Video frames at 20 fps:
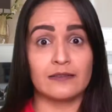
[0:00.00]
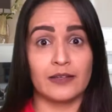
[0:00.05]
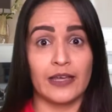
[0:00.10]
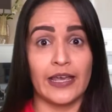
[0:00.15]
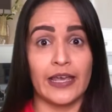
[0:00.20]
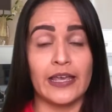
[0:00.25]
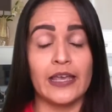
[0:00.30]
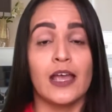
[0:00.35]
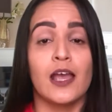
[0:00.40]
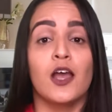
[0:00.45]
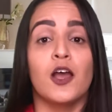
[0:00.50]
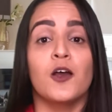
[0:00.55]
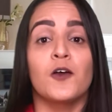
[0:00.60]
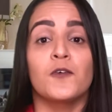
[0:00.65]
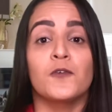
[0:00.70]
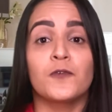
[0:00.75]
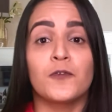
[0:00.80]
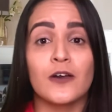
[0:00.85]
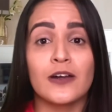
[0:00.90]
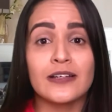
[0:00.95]
okay?
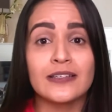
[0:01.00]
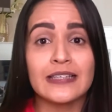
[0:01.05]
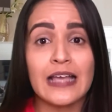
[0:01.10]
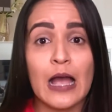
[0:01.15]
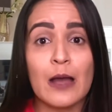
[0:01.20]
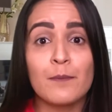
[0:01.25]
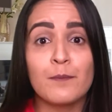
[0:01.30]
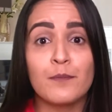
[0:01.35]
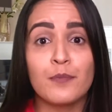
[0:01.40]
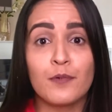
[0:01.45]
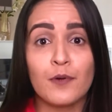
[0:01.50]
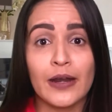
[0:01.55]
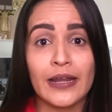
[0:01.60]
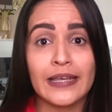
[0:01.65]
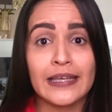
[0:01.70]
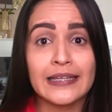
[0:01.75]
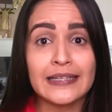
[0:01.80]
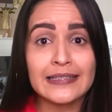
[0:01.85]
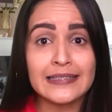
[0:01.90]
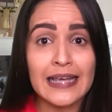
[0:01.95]
First, I'm
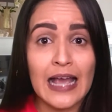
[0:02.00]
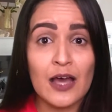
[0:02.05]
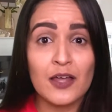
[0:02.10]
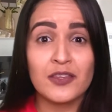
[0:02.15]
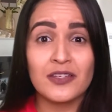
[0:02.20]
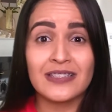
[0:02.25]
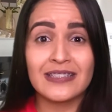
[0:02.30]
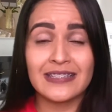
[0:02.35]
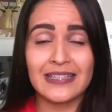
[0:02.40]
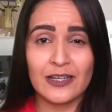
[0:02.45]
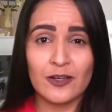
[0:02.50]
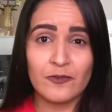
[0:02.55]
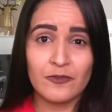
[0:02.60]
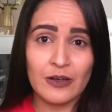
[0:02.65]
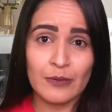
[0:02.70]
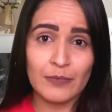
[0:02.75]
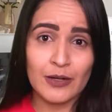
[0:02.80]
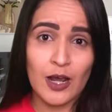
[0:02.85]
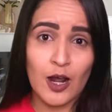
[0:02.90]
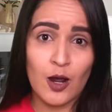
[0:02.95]
breaking down the
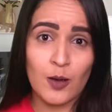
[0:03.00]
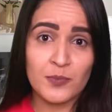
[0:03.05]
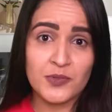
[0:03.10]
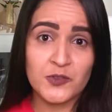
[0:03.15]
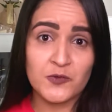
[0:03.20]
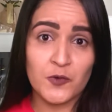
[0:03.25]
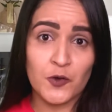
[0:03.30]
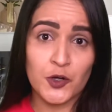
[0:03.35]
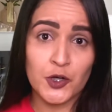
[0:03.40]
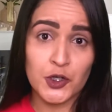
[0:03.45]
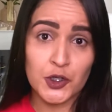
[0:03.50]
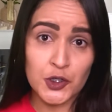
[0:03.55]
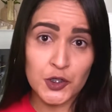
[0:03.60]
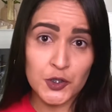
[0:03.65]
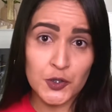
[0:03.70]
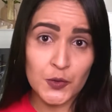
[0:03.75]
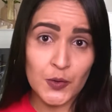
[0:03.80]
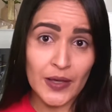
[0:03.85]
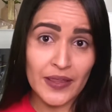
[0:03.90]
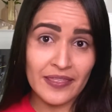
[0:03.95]
single-family homes for
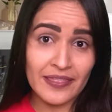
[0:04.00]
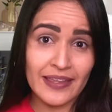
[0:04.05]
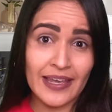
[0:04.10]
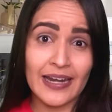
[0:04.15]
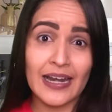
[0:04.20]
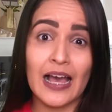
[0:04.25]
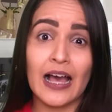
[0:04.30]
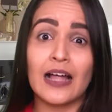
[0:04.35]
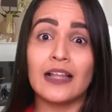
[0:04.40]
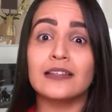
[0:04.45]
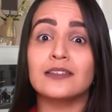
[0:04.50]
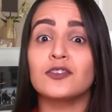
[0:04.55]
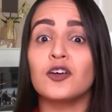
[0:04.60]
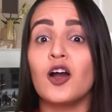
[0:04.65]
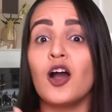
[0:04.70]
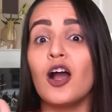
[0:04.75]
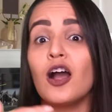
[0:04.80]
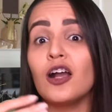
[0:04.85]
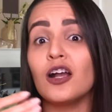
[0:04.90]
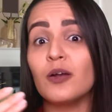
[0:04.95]
you, and then I'll
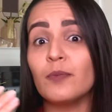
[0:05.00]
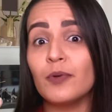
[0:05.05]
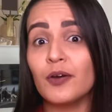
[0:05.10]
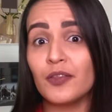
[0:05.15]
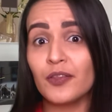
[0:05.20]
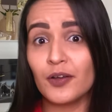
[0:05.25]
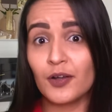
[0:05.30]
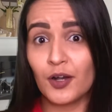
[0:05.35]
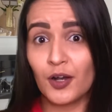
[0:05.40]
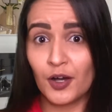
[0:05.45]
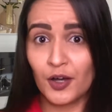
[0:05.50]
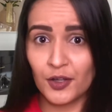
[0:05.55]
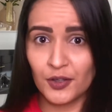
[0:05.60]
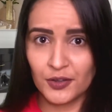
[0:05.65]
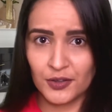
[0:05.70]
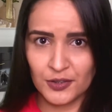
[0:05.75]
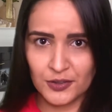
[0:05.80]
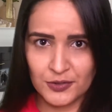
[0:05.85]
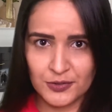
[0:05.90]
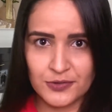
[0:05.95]
talk about the
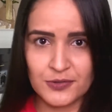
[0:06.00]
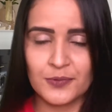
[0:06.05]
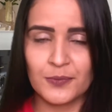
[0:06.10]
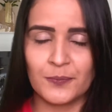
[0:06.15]
condos,